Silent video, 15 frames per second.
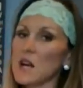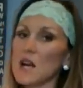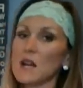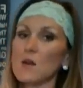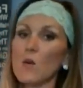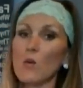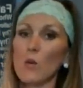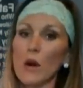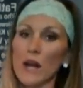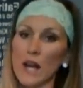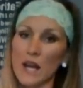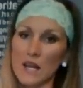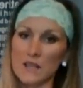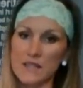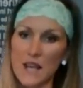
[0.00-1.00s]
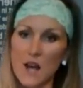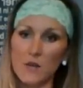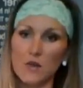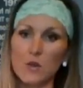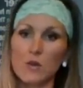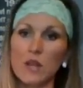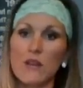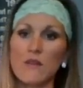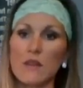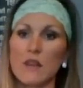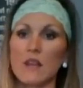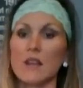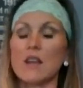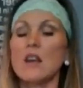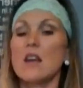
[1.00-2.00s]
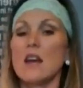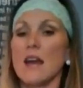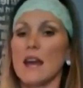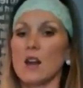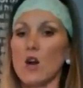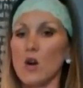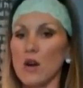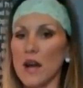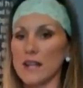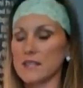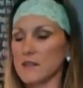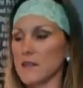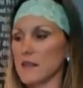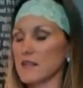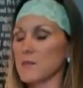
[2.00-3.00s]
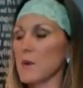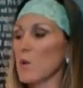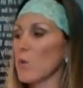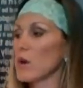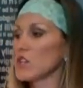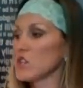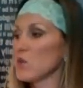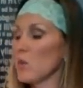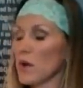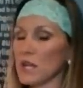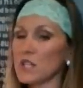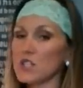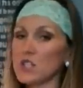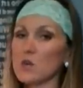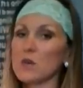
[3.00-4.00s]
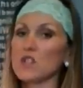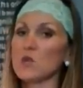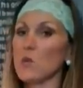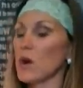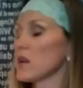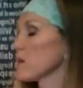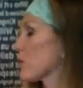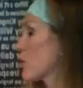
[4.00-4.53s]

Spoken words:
on what kind of town you live in and all kinds of things. But what you want to do is you want